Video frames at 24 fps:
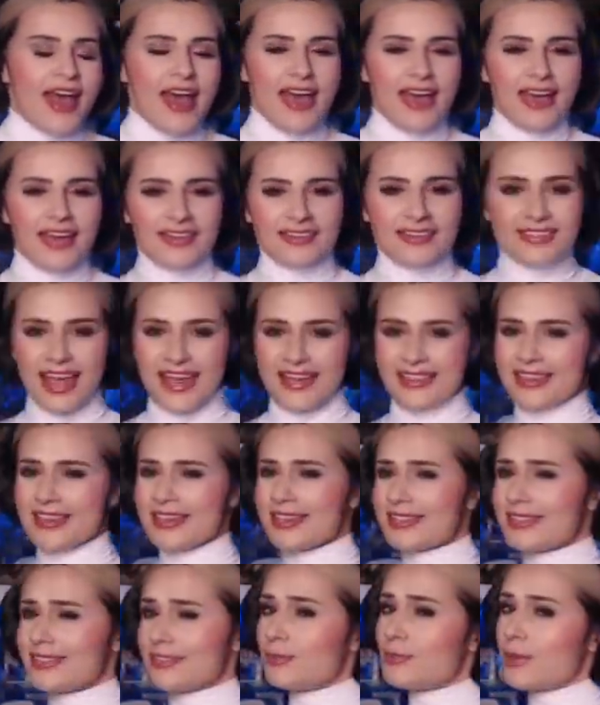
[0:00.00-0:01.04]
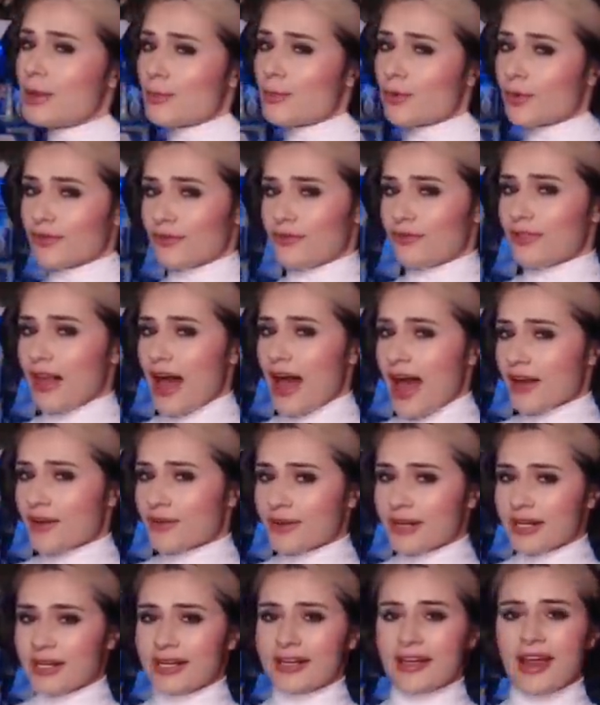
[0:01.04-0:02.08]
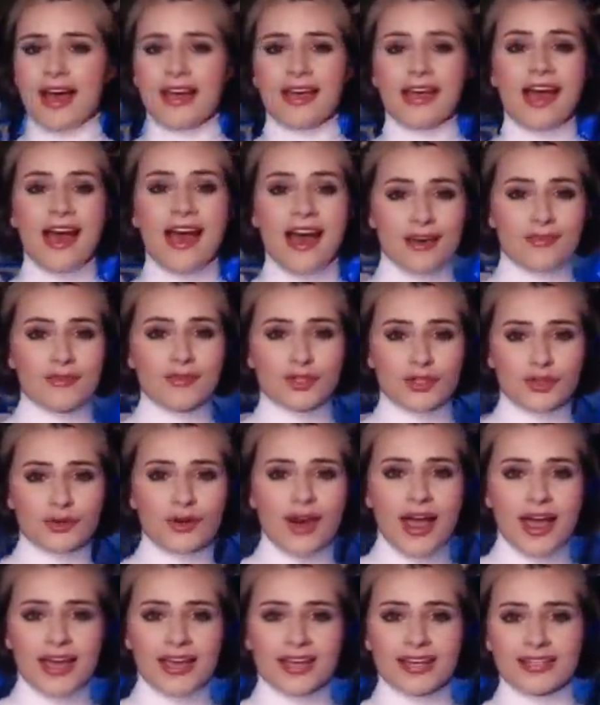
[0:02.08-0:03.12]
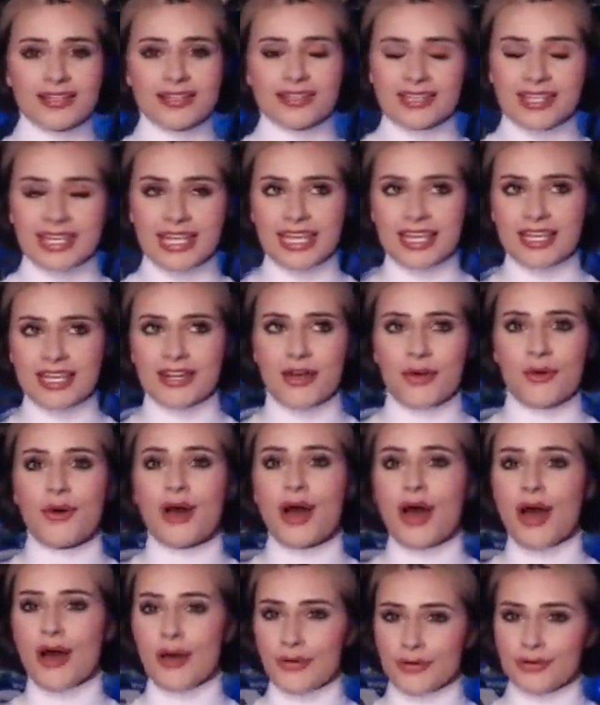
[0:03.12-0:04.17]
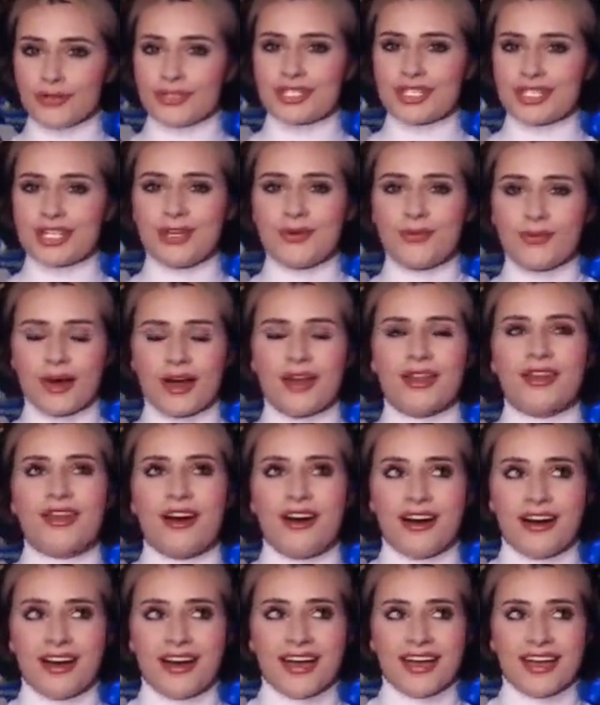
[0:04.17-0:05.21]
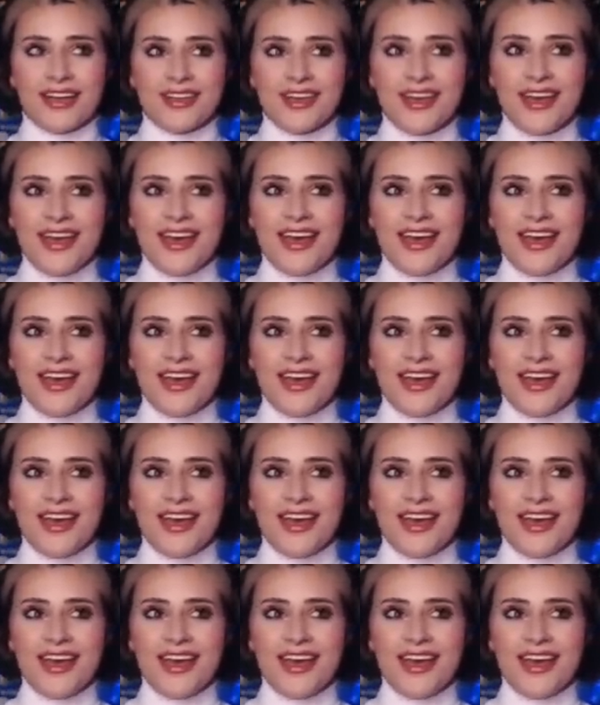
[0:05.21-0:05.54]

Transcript: And I think it's a little bit more flattering. I have tried the, you know, O G one on.